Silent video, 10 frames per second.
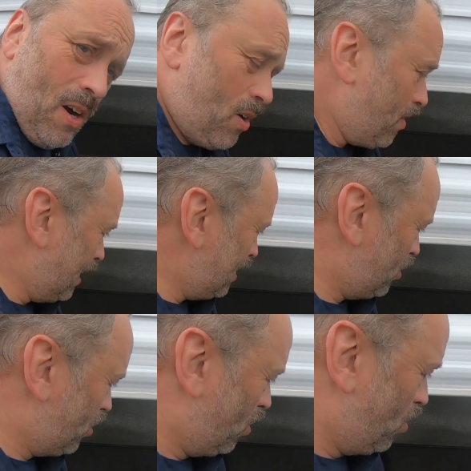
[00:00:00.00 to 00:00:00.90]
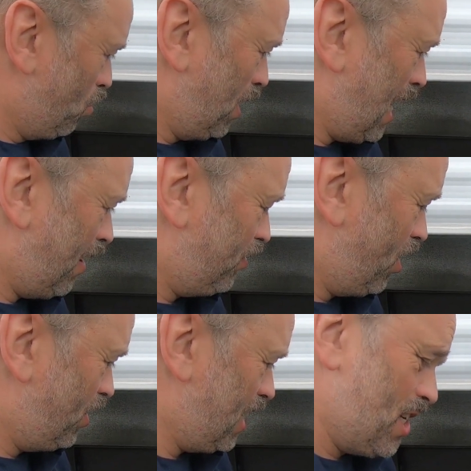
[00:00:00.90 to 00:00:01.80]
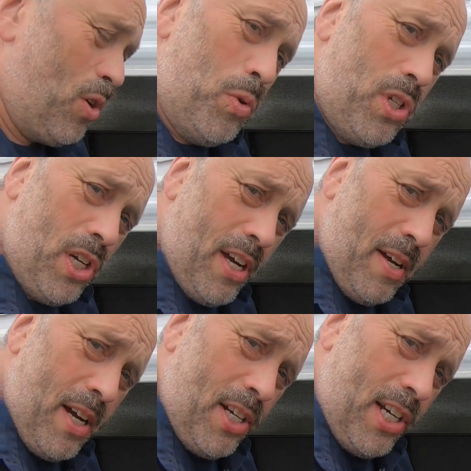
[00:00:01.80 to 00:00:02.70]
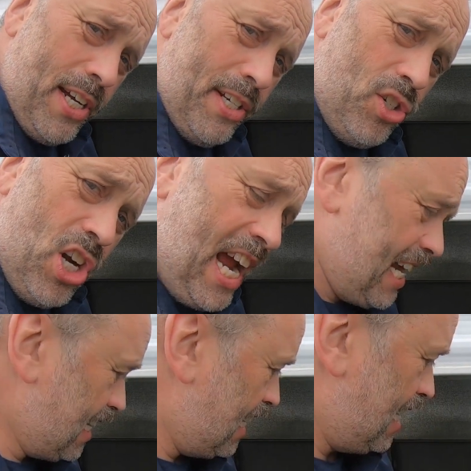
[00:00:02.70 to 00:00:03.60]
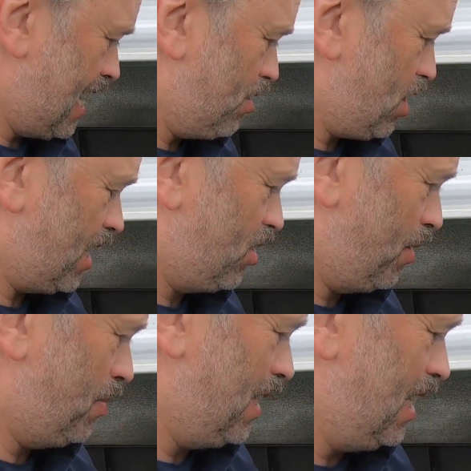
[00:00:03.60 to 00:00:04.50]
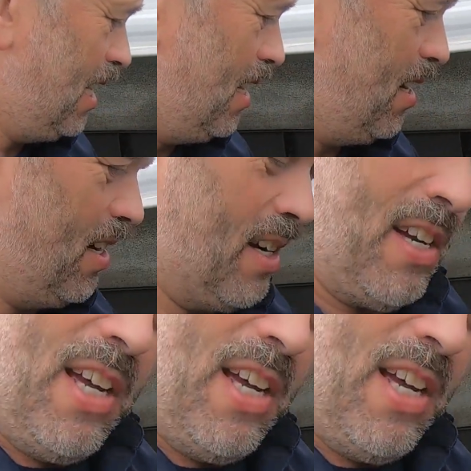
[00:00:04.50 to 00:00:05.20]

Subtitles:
All right, so what I've done is use a jack, and I jacked up the